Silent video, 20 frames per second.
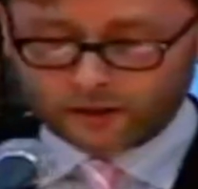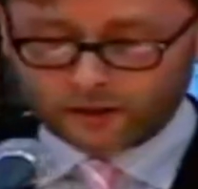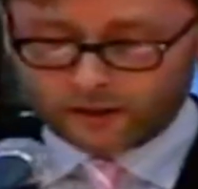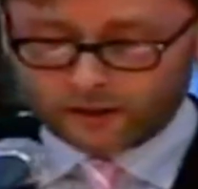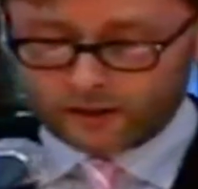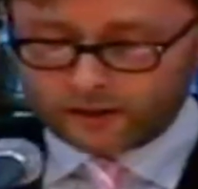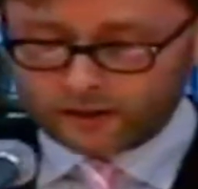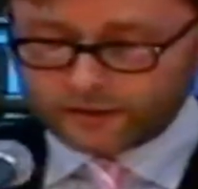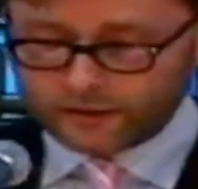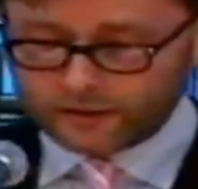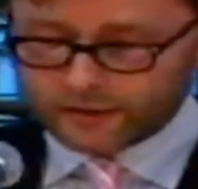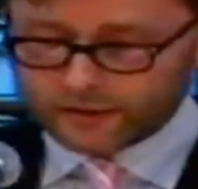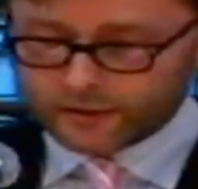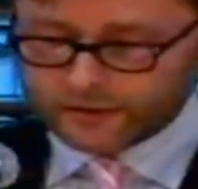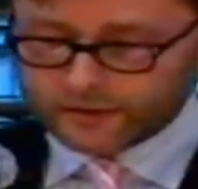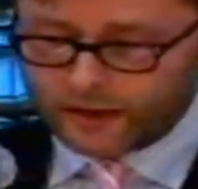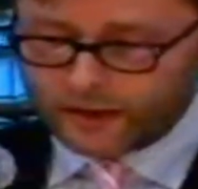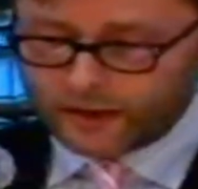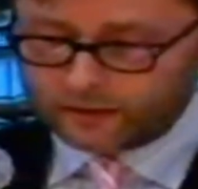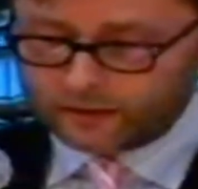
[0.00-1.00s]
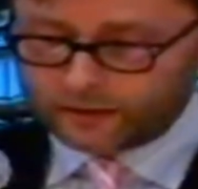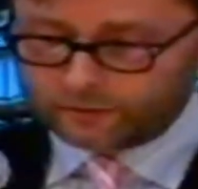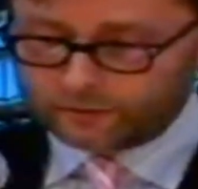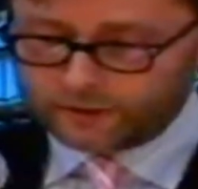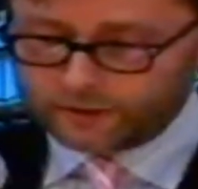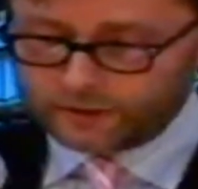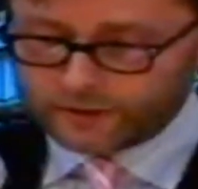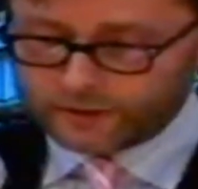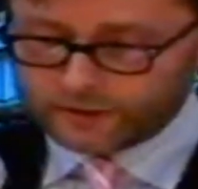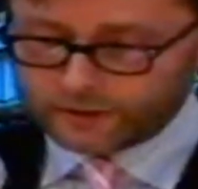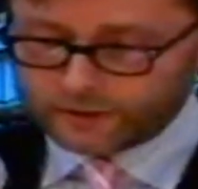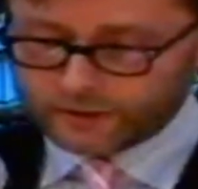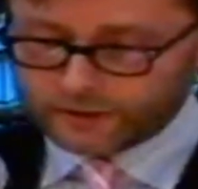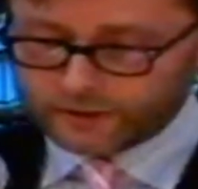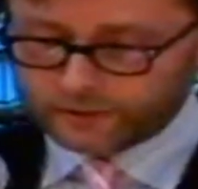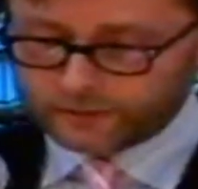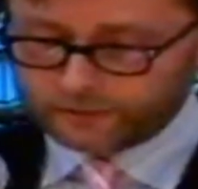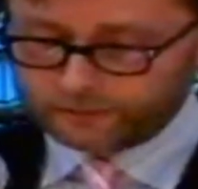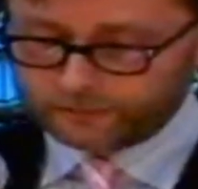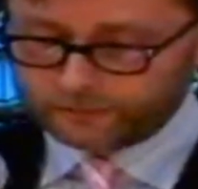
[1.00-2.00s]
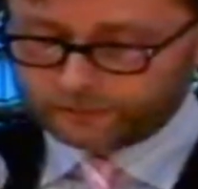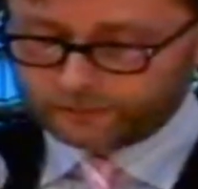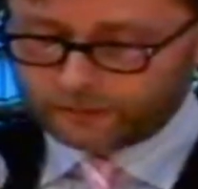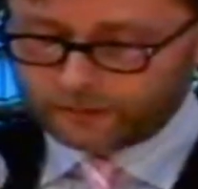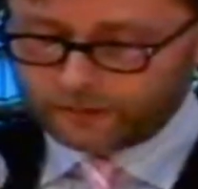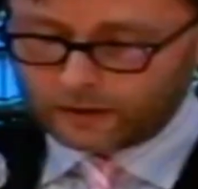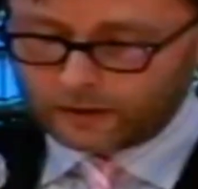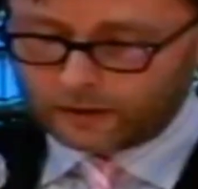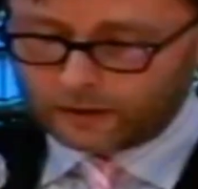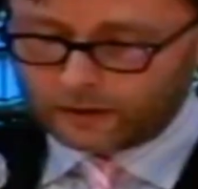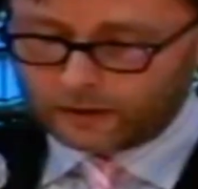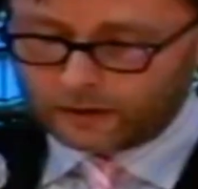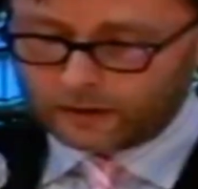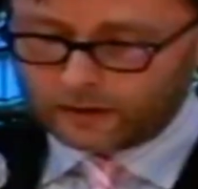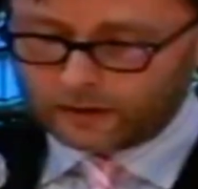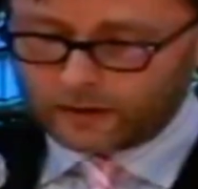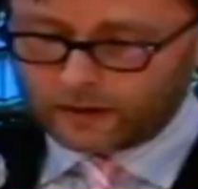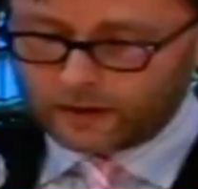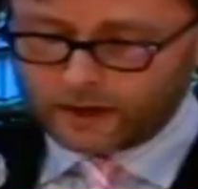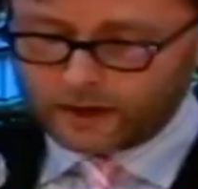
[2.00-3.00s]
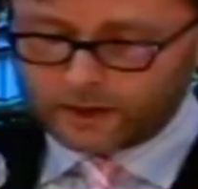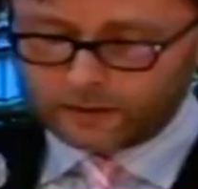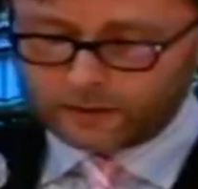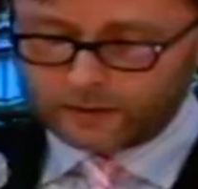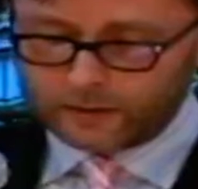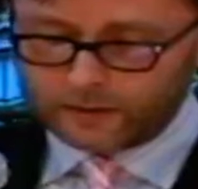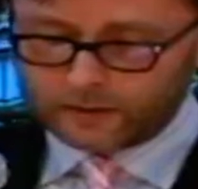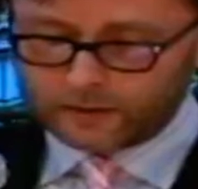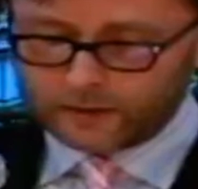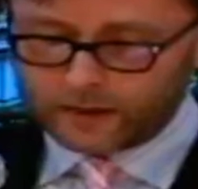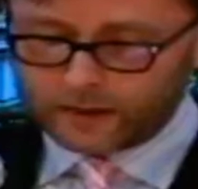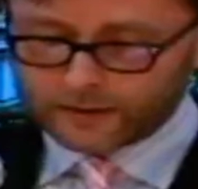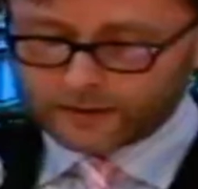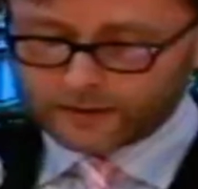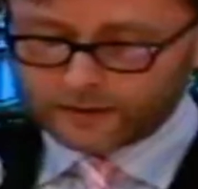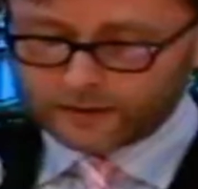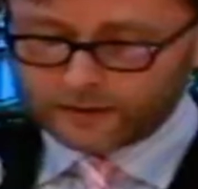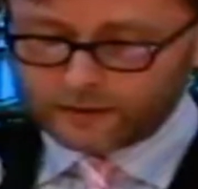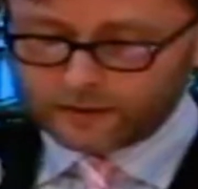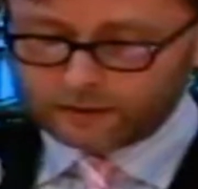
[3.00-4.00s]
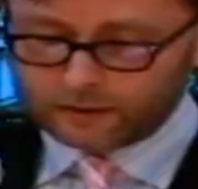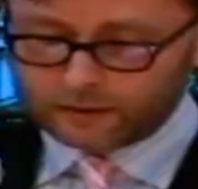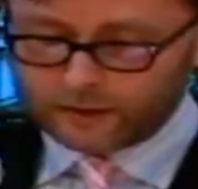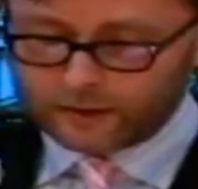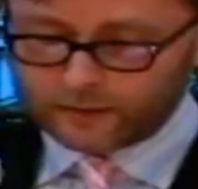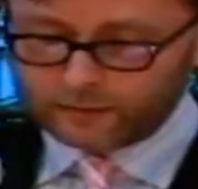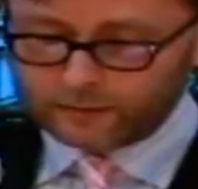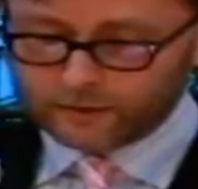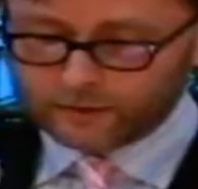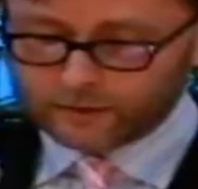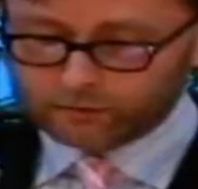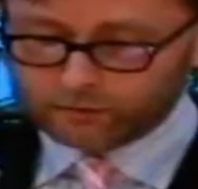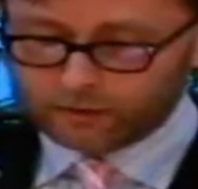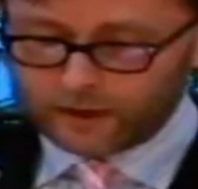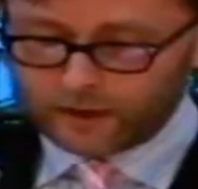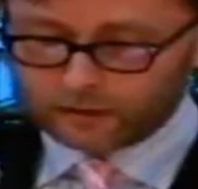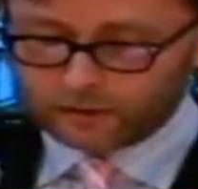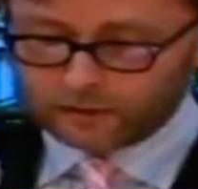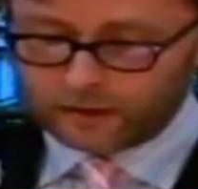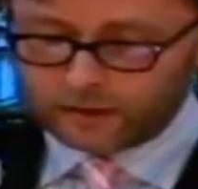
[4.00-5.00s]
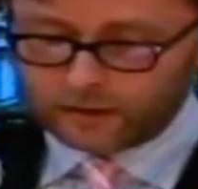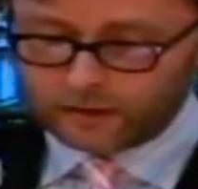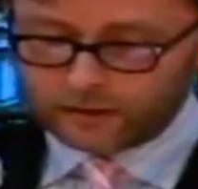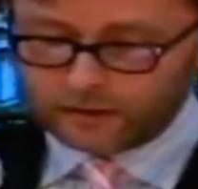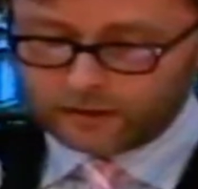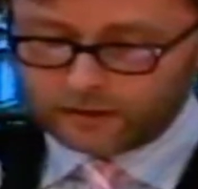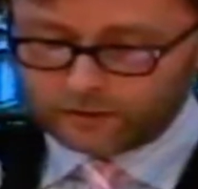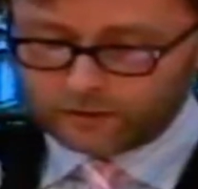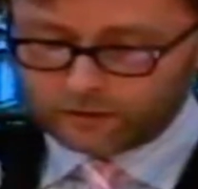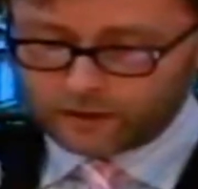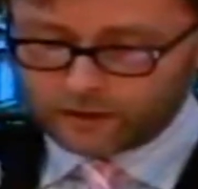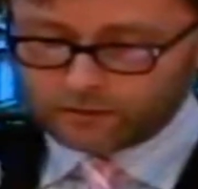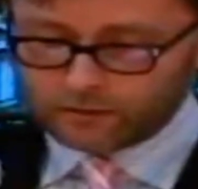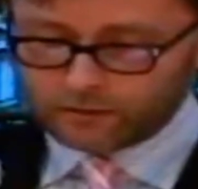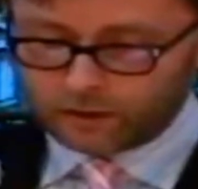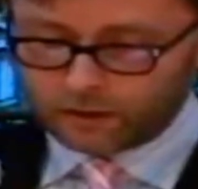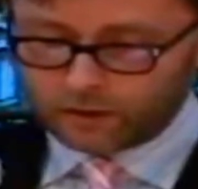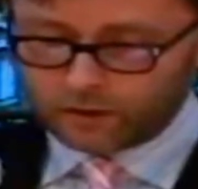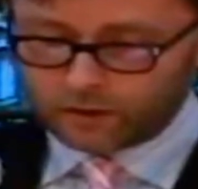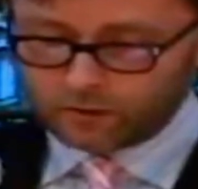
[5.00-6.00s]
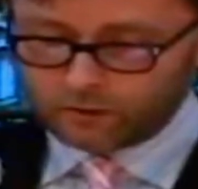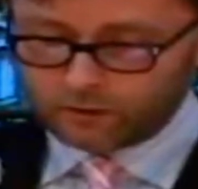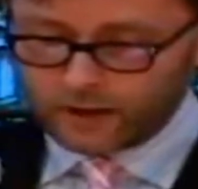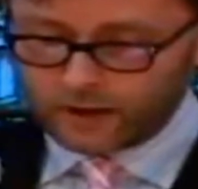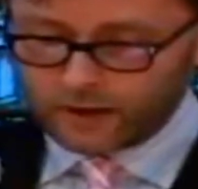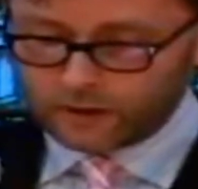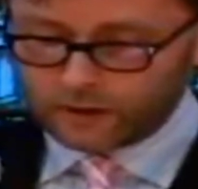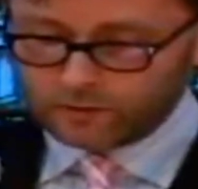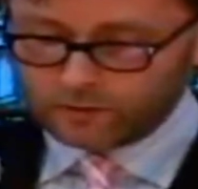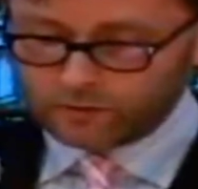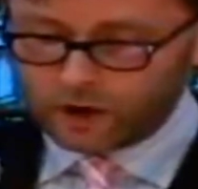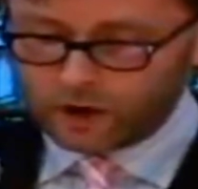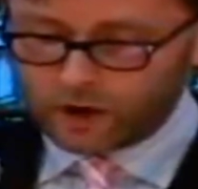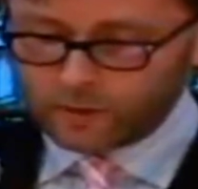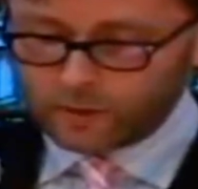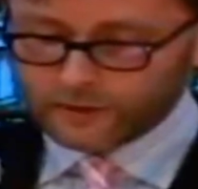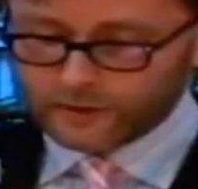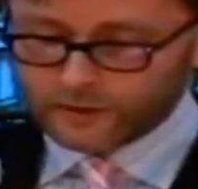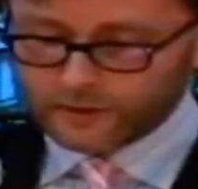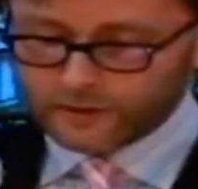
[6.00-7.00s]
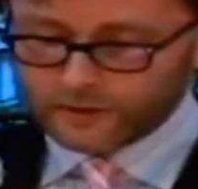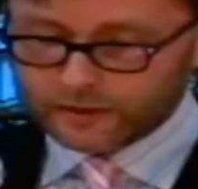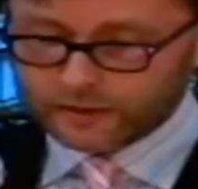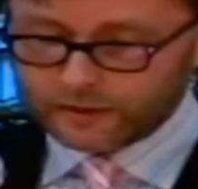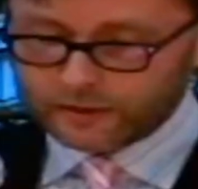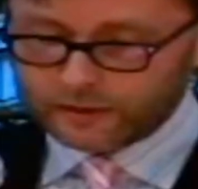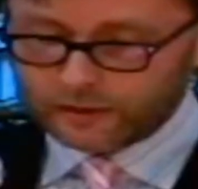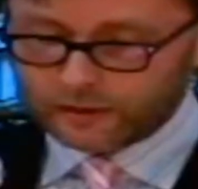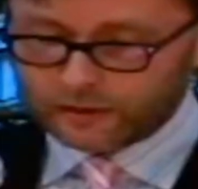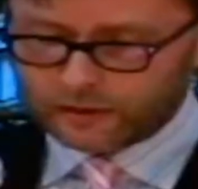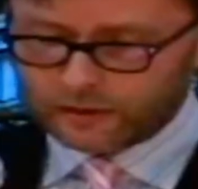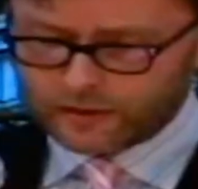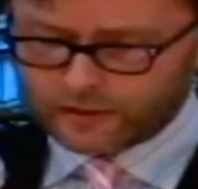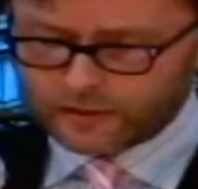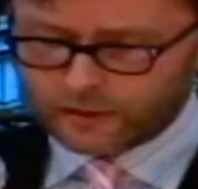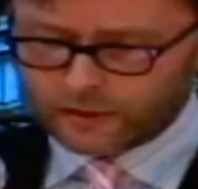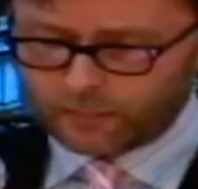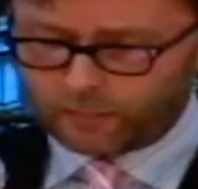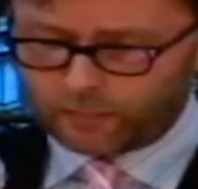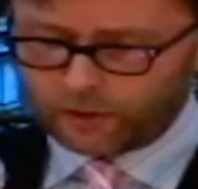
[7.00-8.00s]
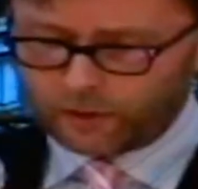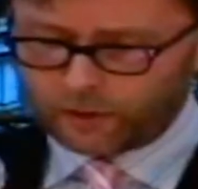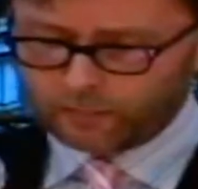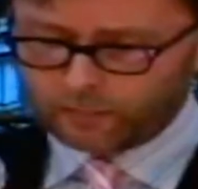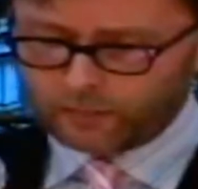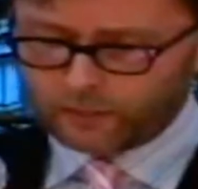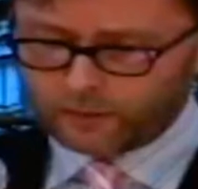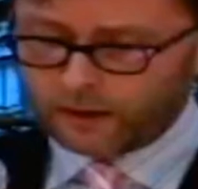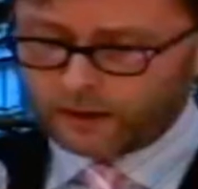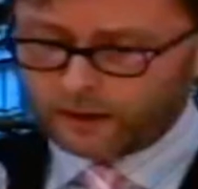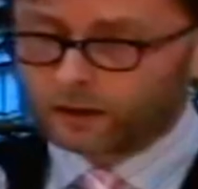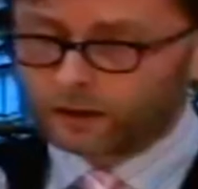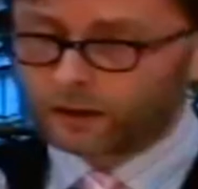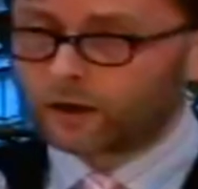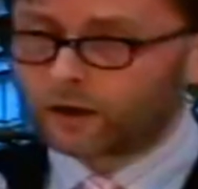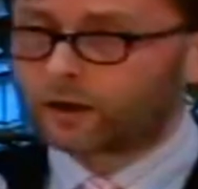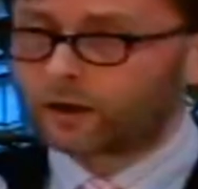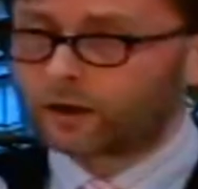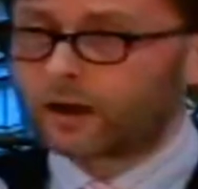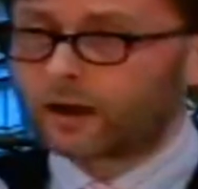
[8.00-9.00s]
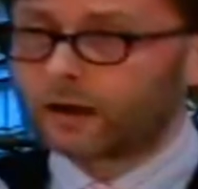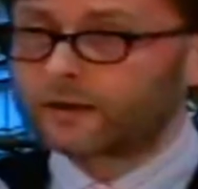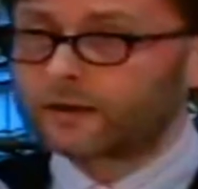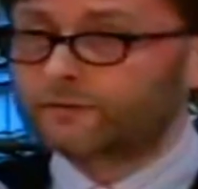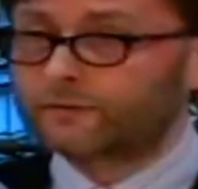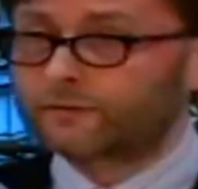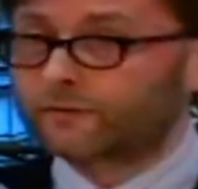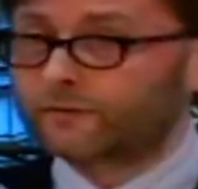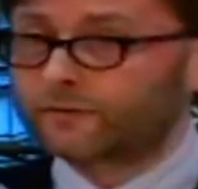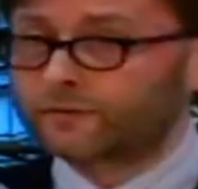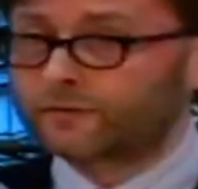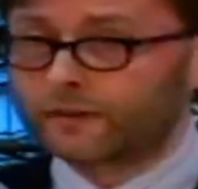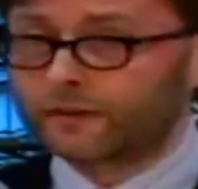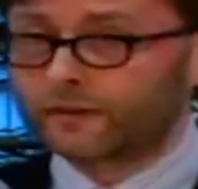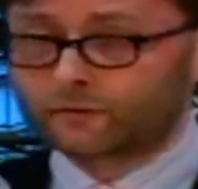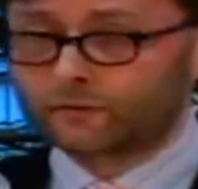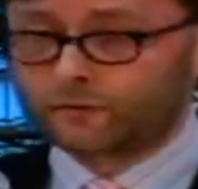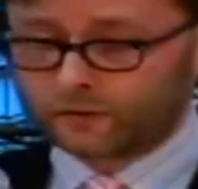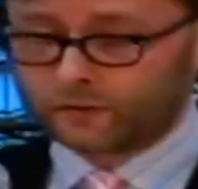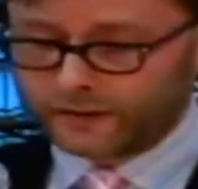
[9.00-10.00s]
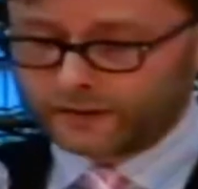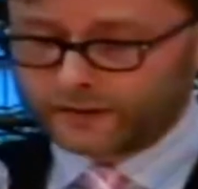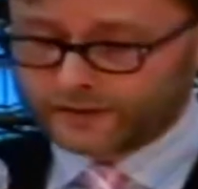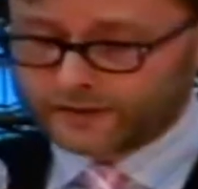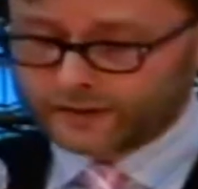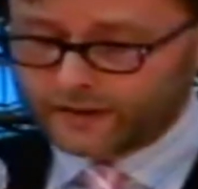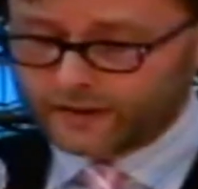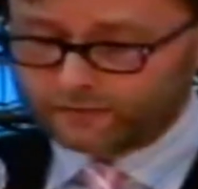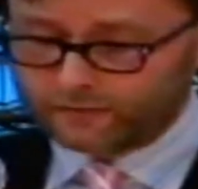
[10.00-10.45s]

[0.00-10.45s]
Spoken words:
his appointment by Loyola in 1547 as Society Secretary. Because the previous two Vicars General, Laínez and Borja,